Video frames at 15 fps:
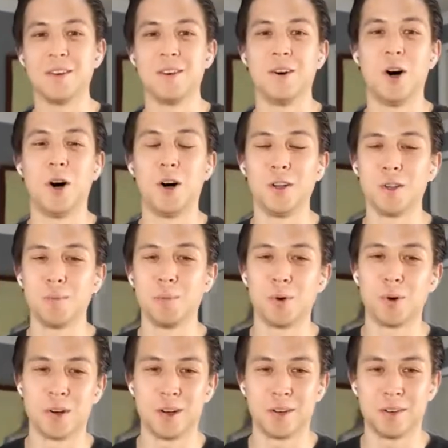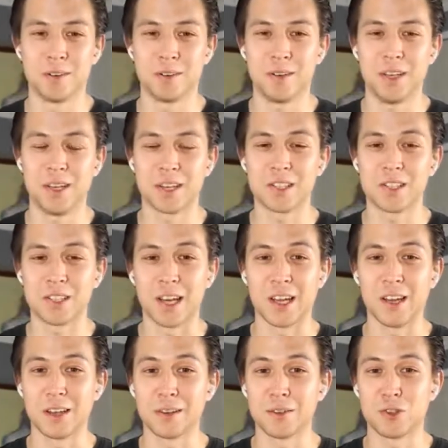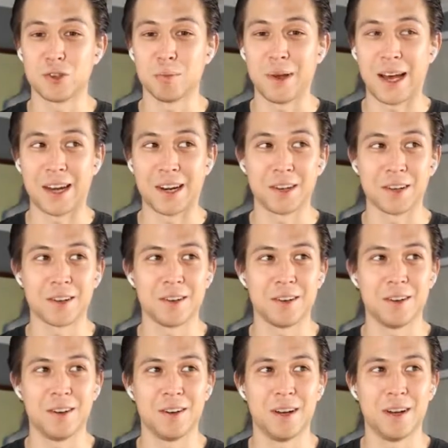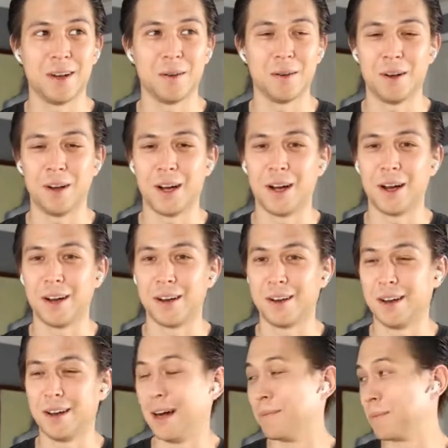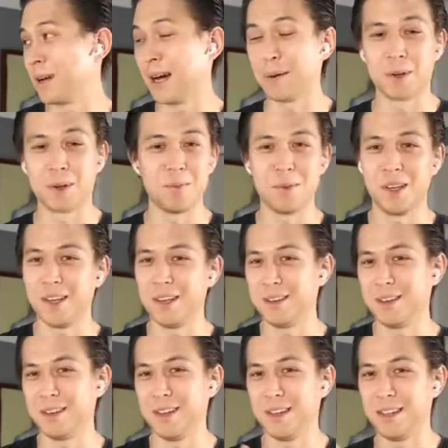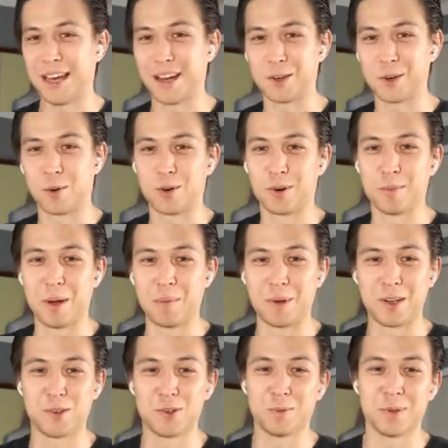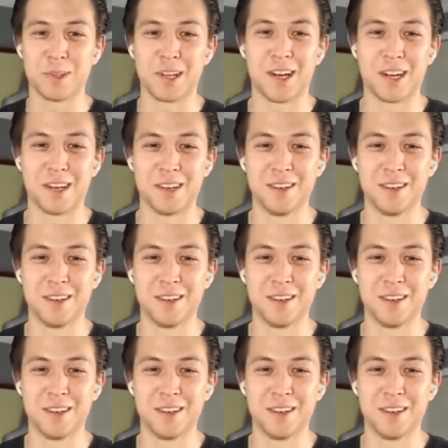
all the more exciting, dramatic. I'm going to be in that corner of my bedroom a lot.